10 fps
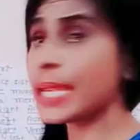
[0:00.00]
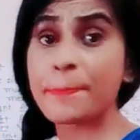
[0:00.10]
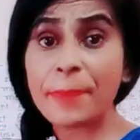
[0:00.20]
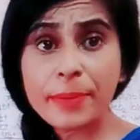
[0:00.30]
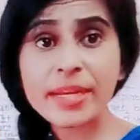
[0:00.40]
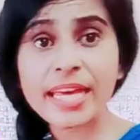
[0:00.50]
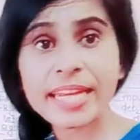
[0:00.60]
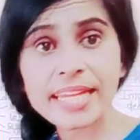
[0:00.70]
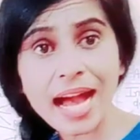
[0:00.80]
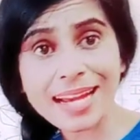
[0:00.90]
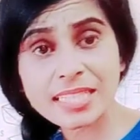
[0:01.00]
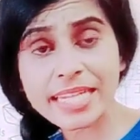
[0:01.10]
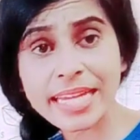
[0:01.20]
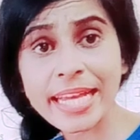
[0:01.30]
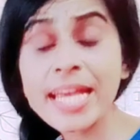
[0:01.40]
pulmonary
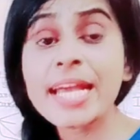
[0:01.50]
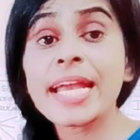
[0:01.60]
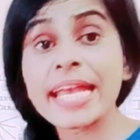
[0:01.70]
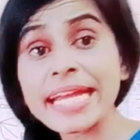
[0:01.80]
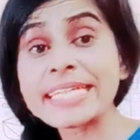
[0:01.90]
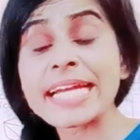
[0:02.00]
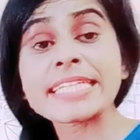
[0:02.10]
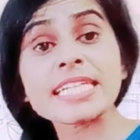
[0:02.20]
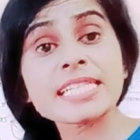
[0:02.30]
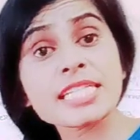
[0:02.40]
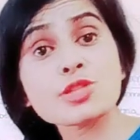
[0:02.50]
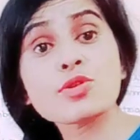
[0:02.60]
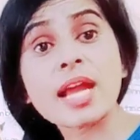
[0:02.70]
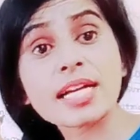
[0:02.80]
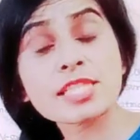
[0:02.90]
artery, it enters into
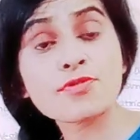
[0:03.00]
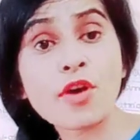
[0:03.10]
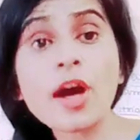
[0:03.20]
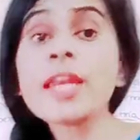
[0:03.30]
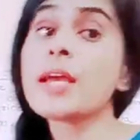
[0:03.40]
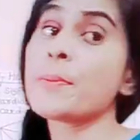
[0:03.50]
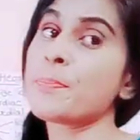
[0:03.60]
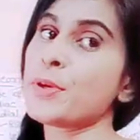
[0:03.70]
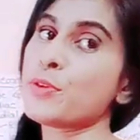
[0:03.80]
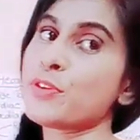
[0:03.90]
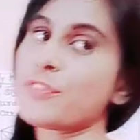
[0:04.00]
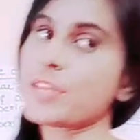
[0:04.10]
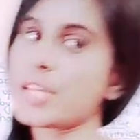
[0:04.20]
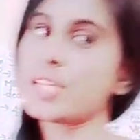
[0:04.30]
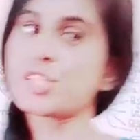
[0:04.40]
lungs for
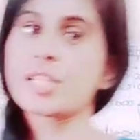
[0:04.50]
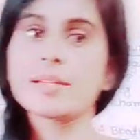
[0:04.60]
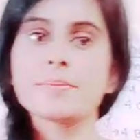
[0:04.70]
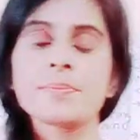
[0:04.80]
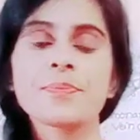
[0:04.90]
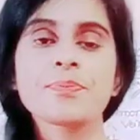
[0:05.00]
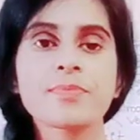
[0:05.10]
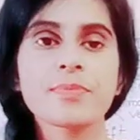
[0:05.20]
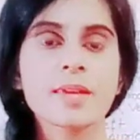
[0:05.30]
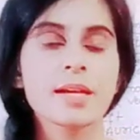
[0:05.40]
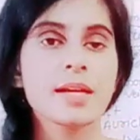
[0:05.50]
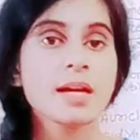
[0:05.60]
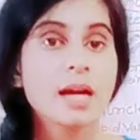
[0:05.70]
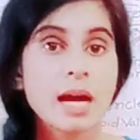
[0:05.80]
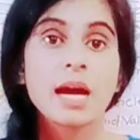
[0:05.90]
purification.
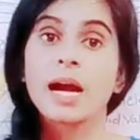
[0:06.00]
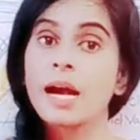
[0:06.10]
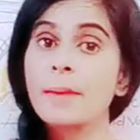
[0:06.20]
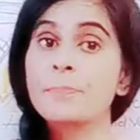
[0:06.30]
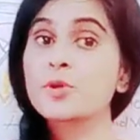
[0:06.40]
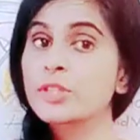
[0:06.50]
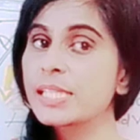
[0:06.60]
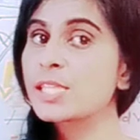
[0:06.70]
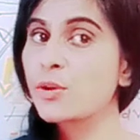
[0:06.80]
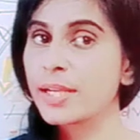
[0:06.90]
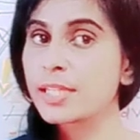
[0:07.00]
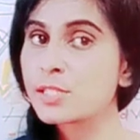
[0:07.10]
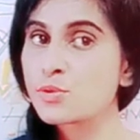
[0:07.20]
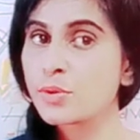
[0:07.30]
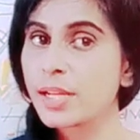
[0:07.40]
Up to this you
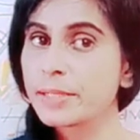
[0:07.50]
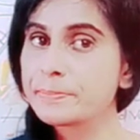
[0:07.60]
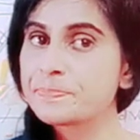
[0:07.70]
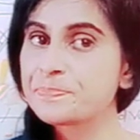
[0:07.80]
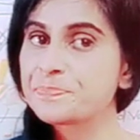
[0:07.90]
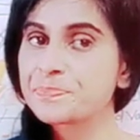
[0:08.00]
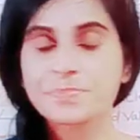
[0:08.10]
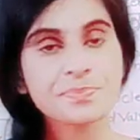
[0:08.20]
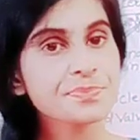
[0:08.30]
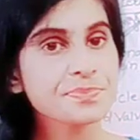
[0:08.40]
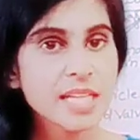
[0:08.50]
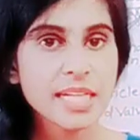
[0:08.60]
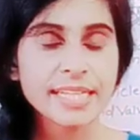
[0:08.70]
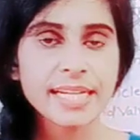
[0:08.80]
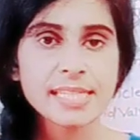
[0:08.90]
understood now?
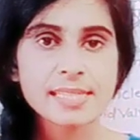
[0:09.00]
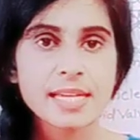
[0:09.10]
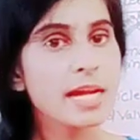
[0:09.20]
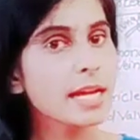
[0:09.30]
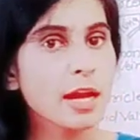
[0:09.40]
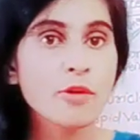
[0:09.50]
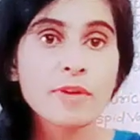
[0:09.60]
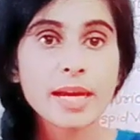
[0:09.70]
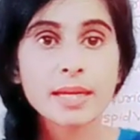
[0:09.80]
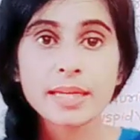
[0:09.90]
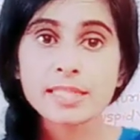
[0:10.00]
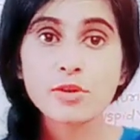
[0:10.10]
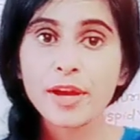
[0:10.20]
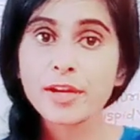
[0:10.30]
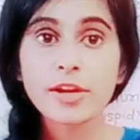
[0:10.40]
Yes. Now work is going
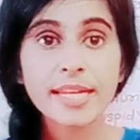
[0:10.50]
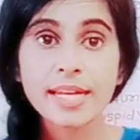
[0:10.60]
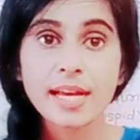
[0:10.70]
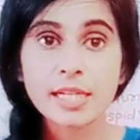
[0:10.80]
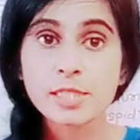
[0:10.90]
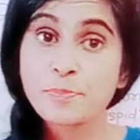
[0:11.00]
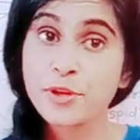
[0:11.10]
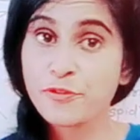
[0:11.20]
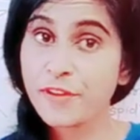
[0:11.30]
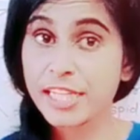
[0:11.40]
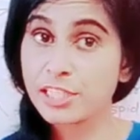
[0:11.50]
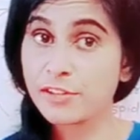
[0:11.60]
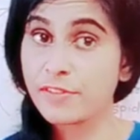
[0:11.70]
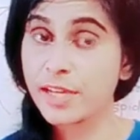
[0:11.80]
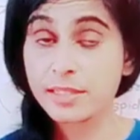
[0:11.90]
on in lungs. Purification
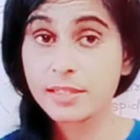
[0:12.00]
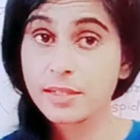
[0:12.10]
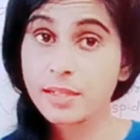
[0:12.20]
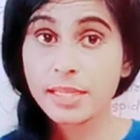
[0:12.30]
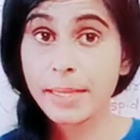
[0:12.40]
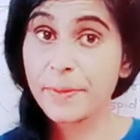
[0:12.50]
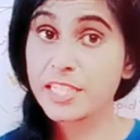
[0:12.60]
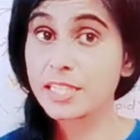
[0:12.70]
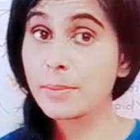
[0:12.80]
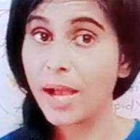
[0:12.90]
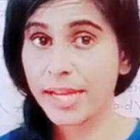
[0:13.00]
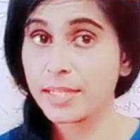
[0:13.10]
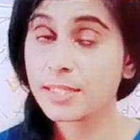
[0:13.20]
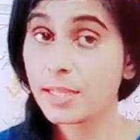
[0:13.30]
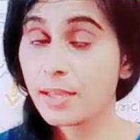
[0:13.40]
work. Keep it in the mind.
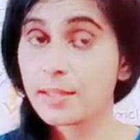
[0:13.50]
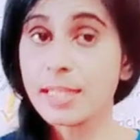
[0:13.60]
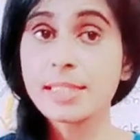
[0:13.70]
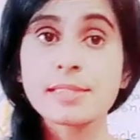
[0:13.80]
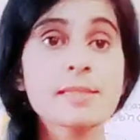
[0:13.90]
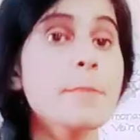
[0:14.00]
Yes.